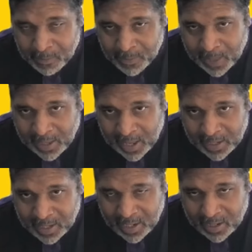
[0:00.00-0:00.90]
that there
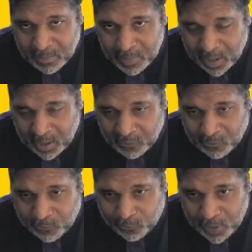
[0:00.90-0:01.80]
needed to be
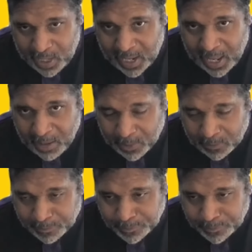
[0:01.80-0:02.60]
free labor.